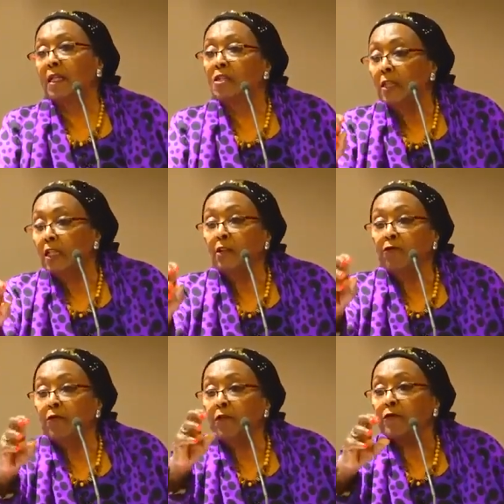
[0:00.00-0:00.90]
It's little
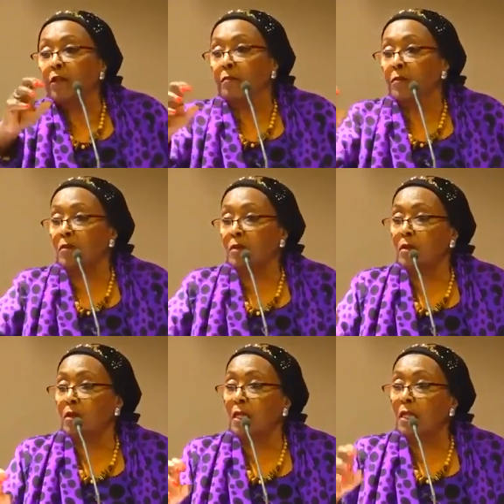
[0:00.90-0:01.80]

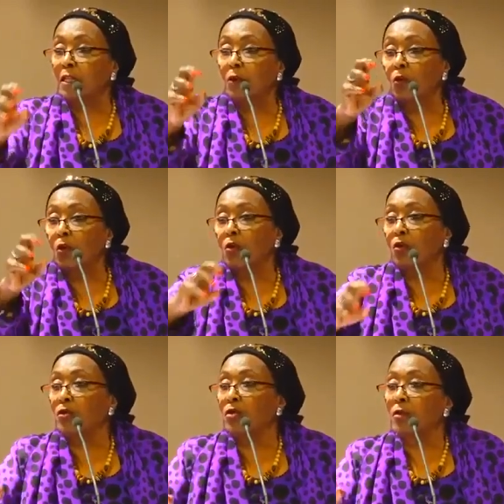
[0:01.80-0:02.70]
fiefdoms and little
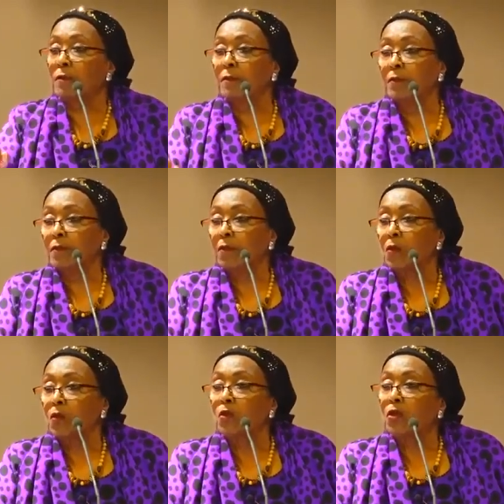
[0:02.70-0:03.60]
warlords
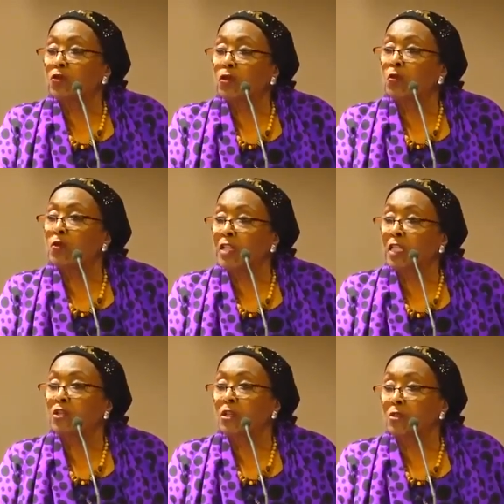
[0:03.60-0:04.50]
who control
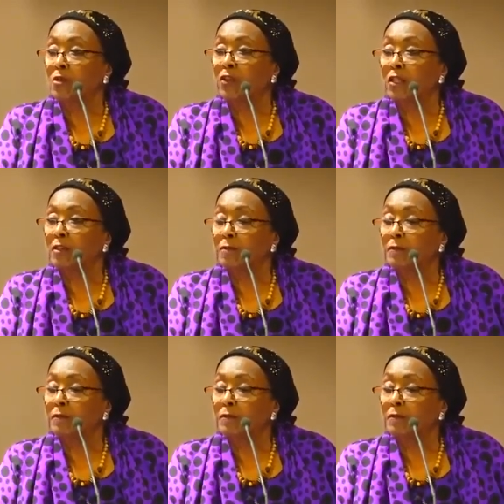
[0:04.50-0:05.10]
sections of it.